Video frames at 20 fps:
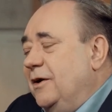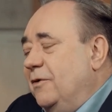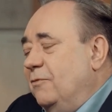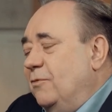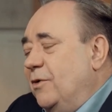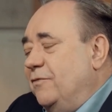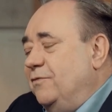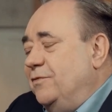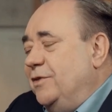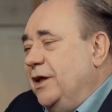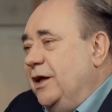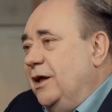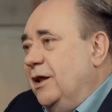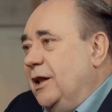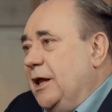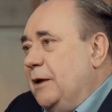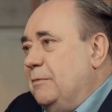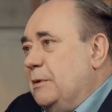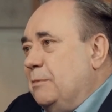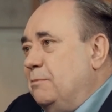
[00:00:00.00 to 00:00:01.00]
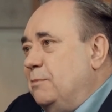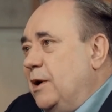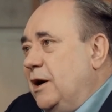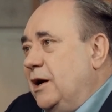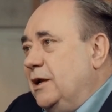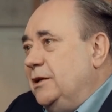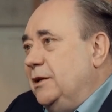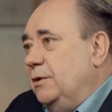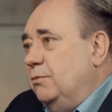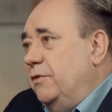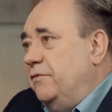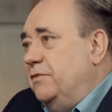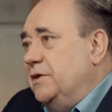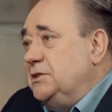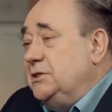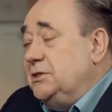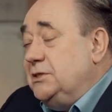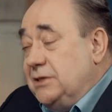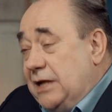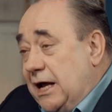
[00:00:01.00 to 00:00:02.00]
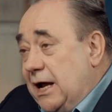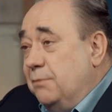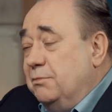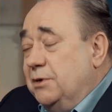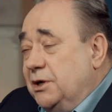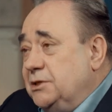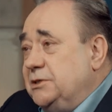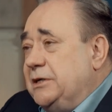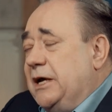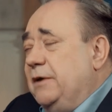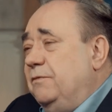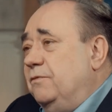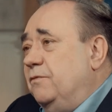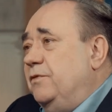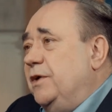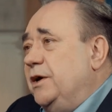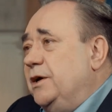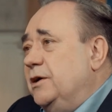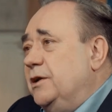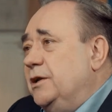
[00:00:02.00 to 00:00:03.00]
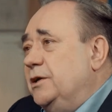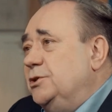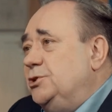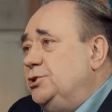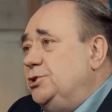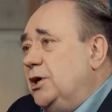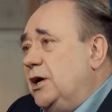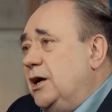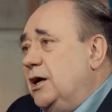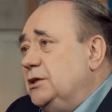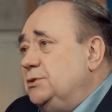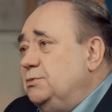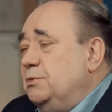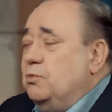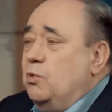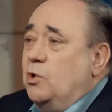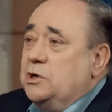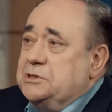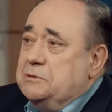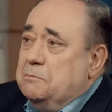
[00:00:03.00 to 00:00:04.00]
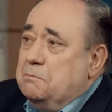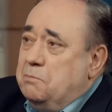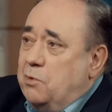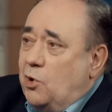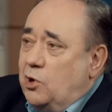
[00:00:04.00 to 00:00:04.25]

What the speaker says: with the Labour Party with a Starmer type figure in charge, which wasn't